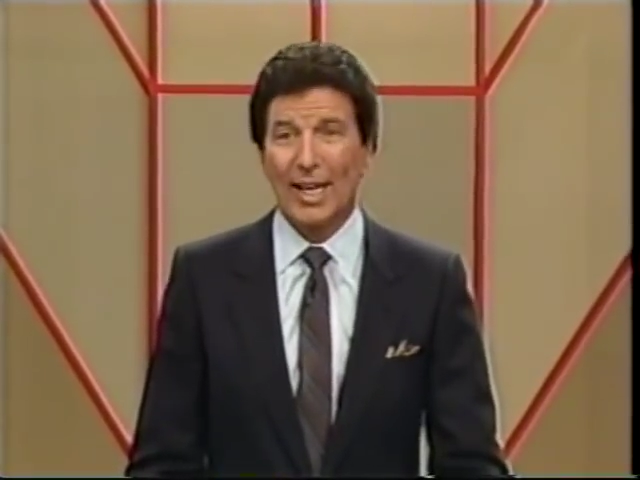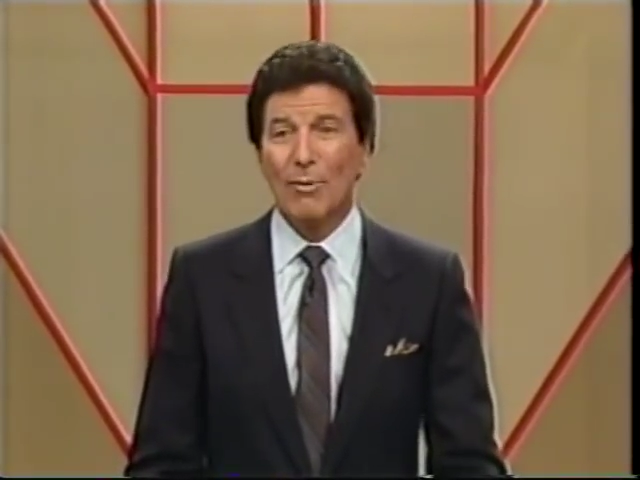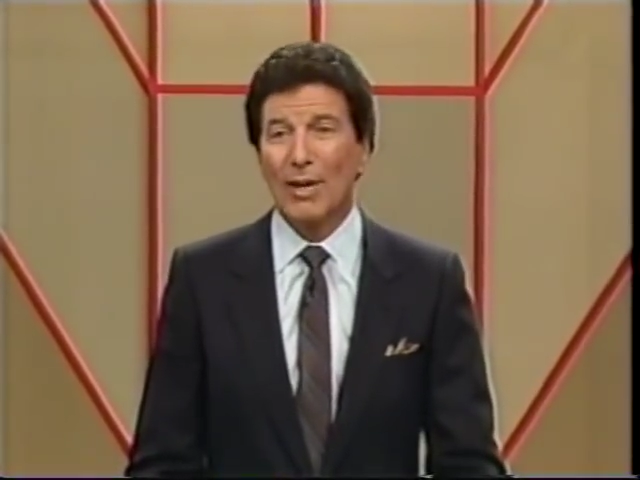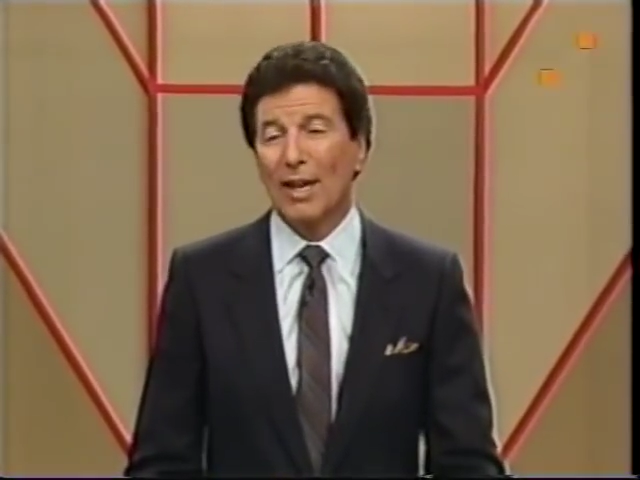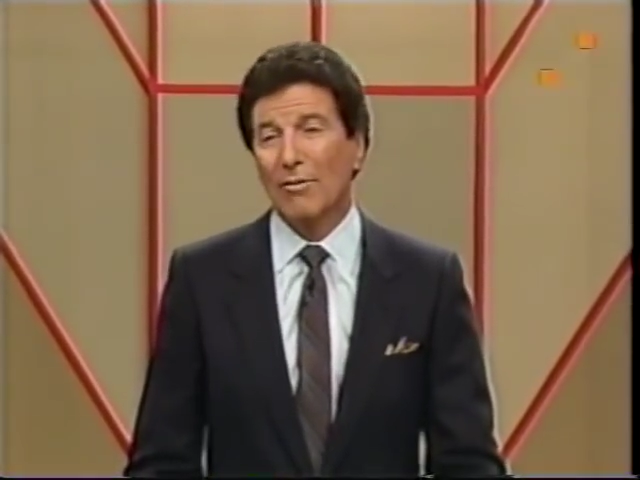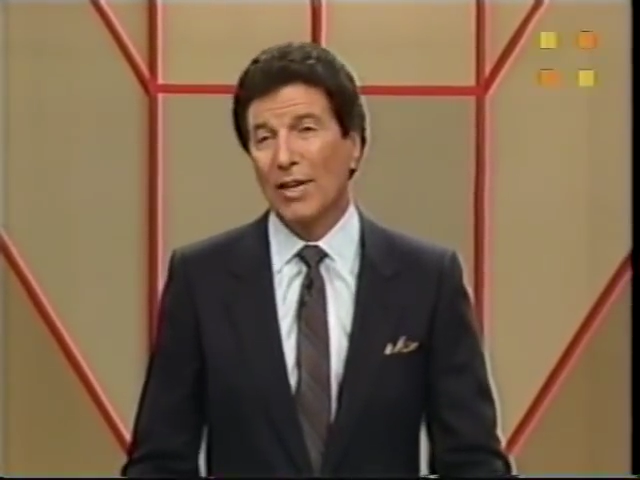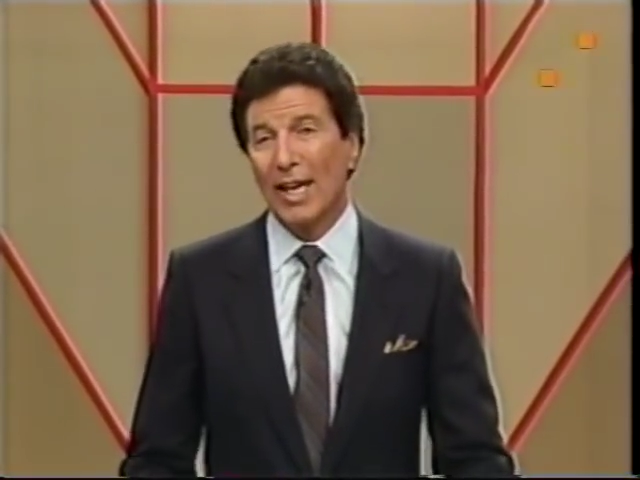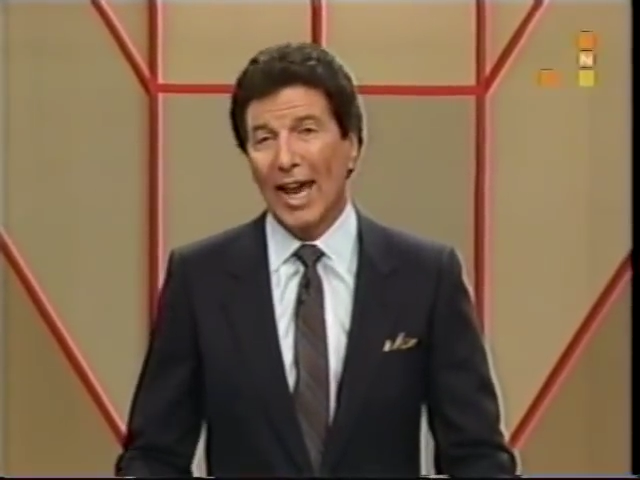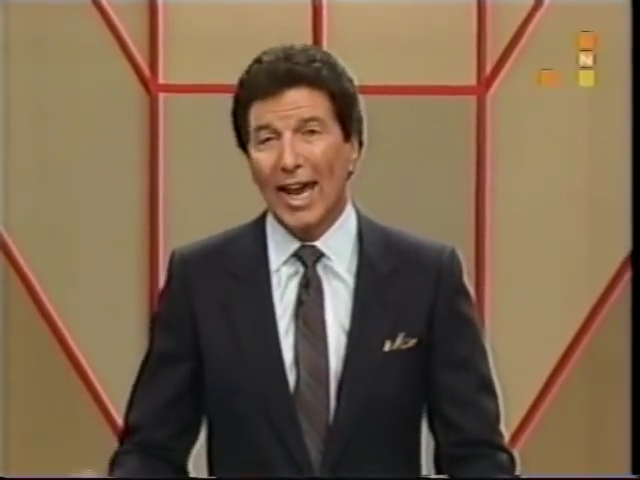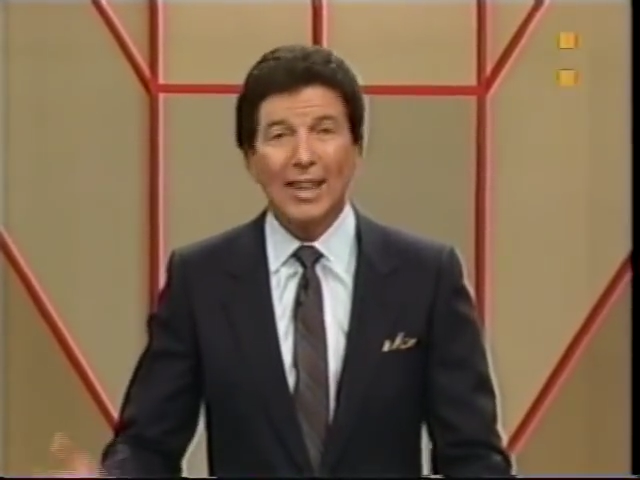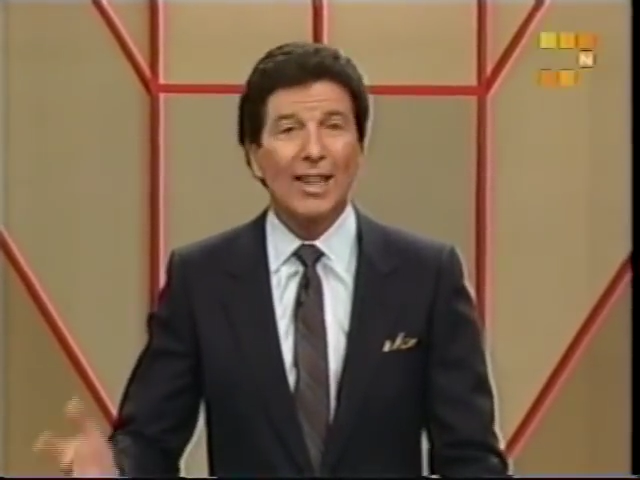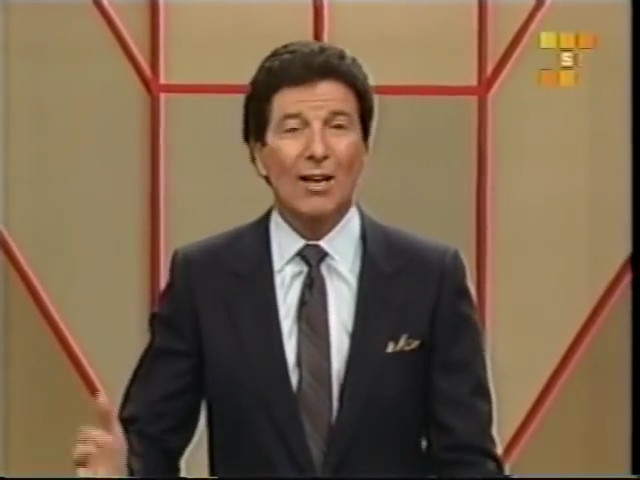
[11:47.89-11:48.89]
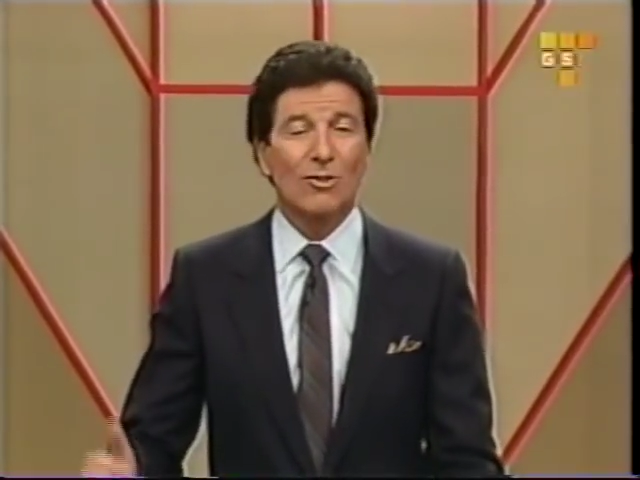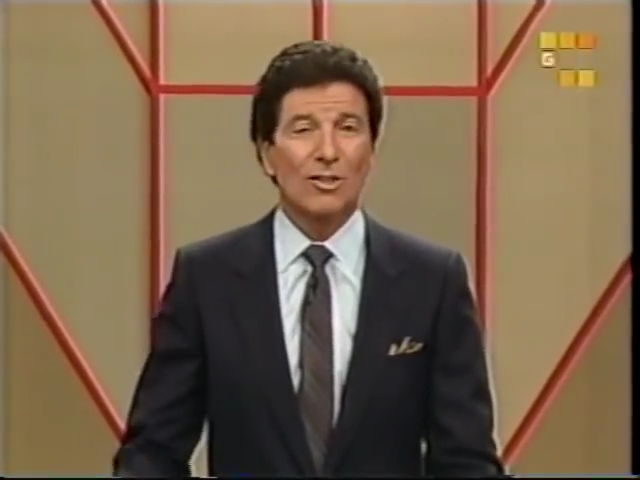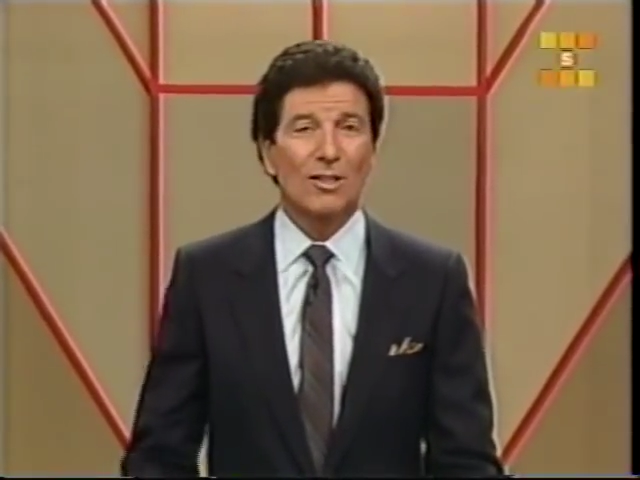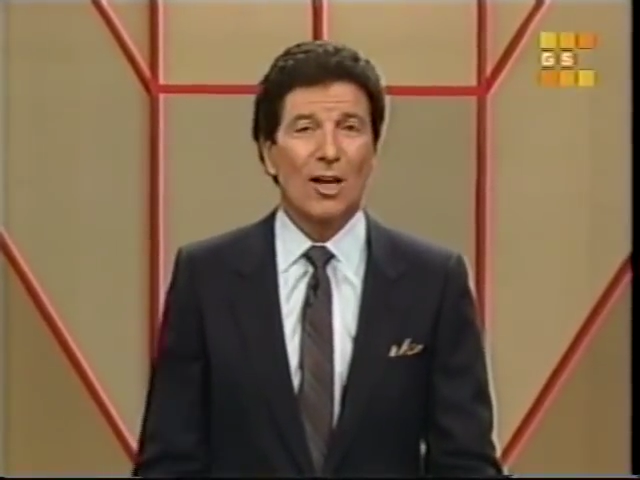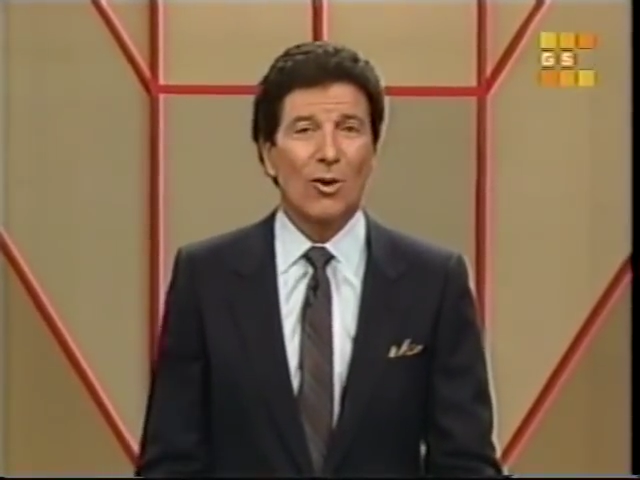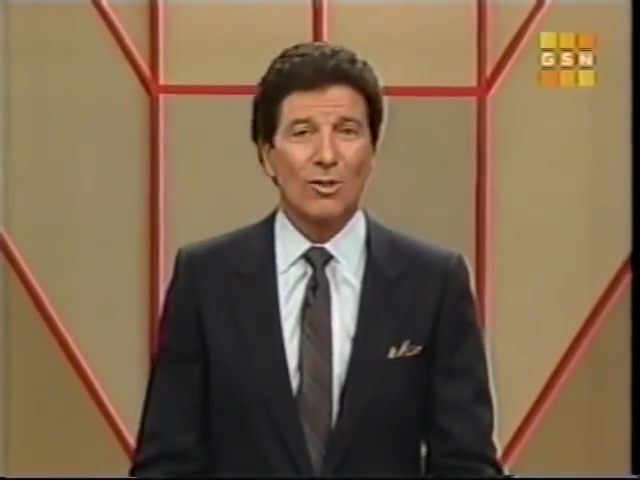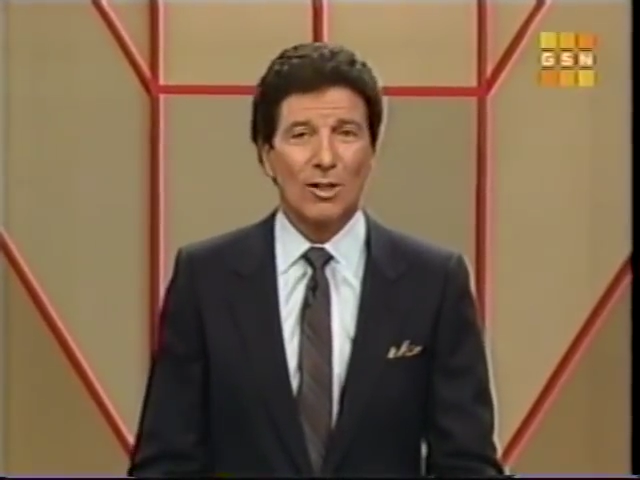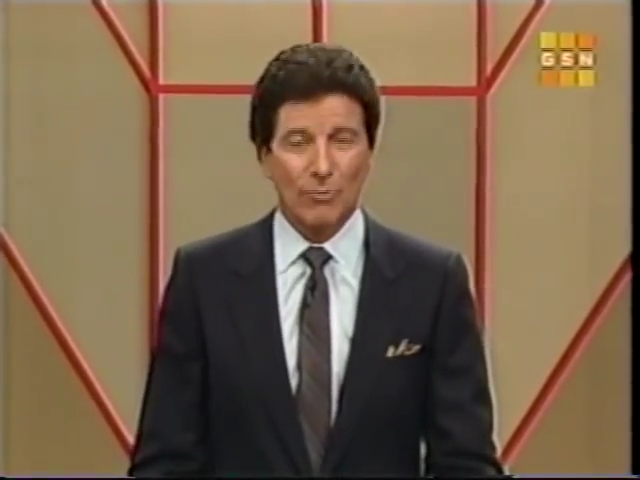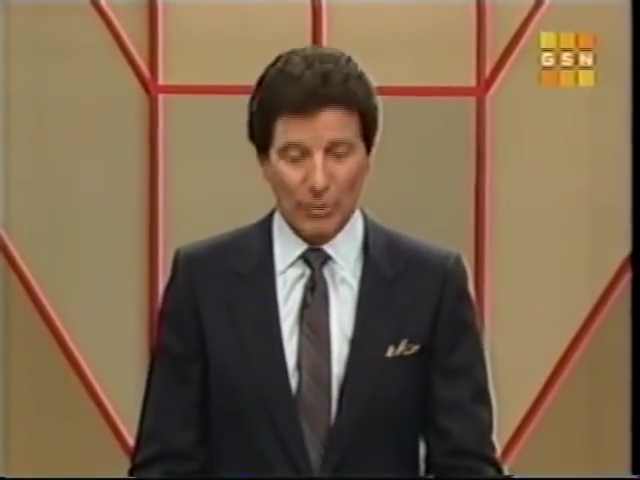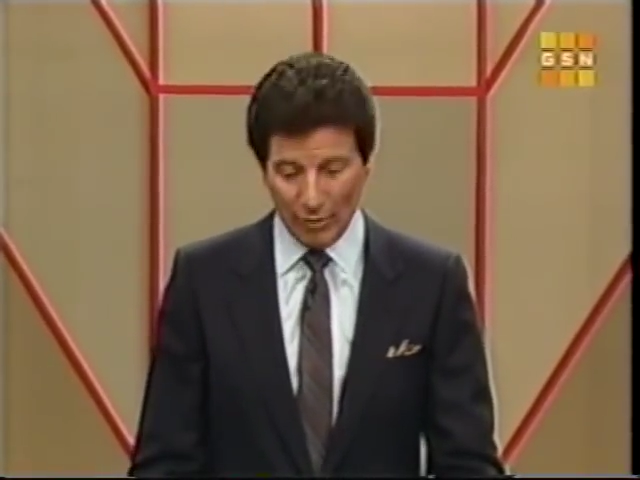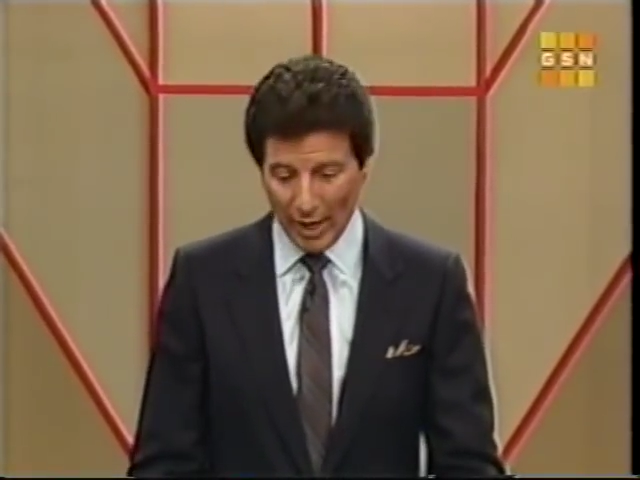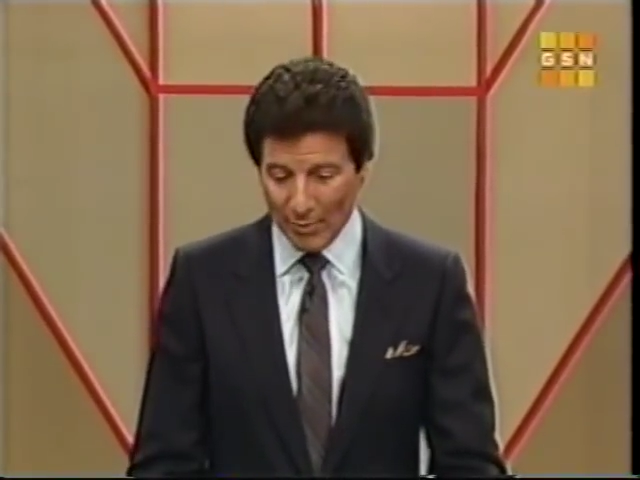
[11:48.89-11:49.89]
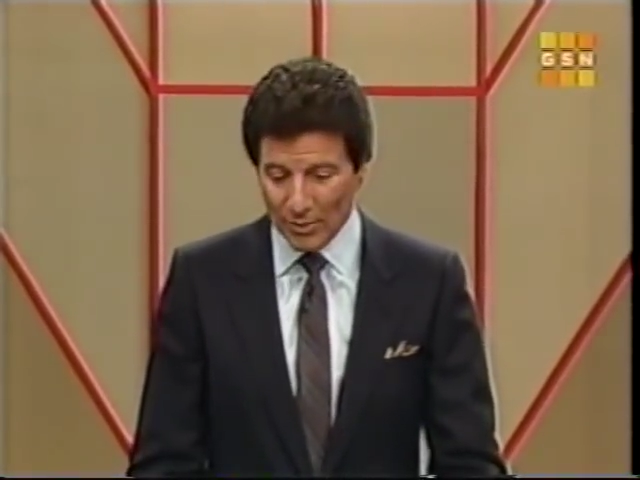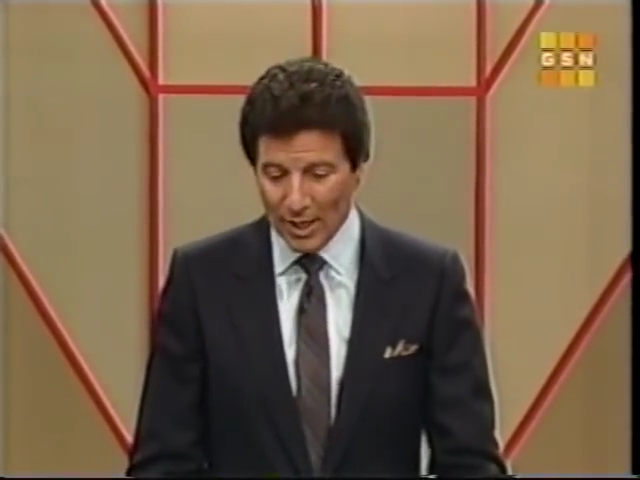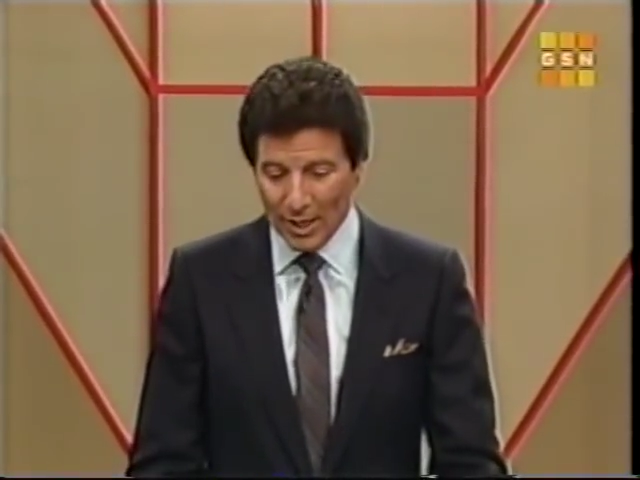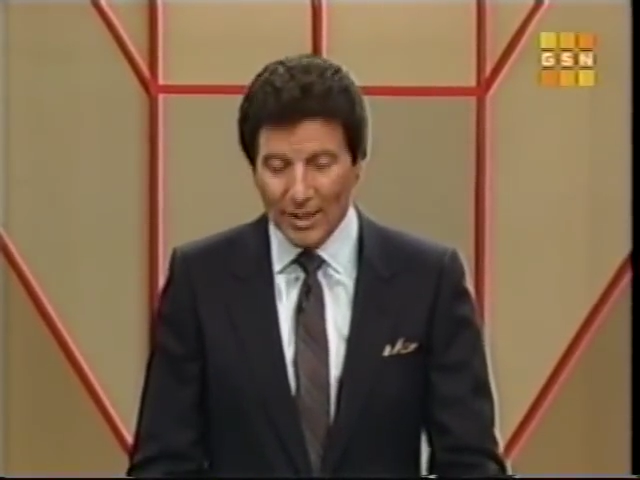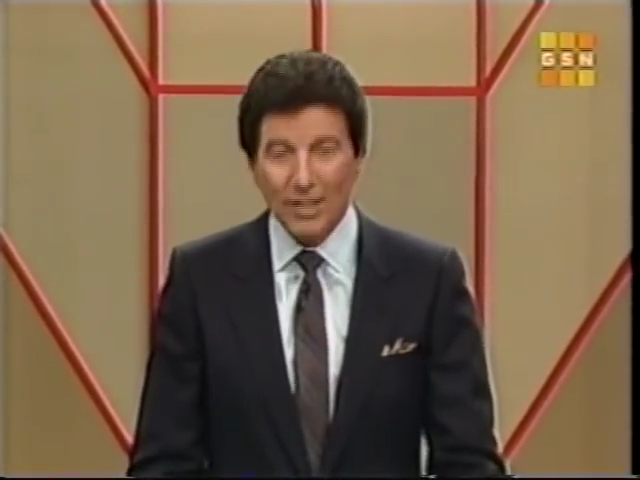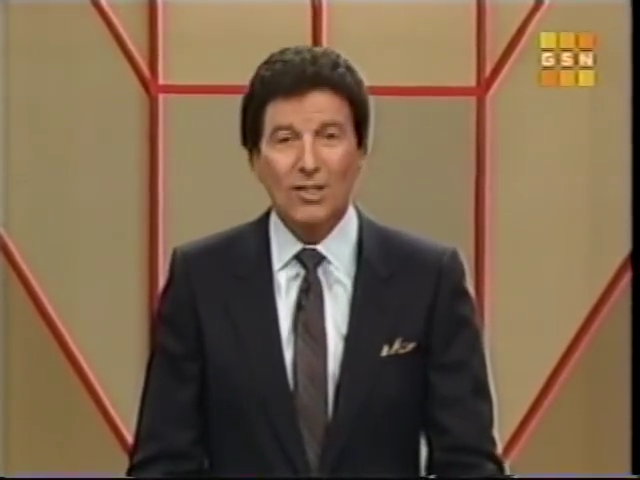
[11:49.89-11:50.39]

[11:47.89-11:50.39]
Today, we have $8,000 up for grabs.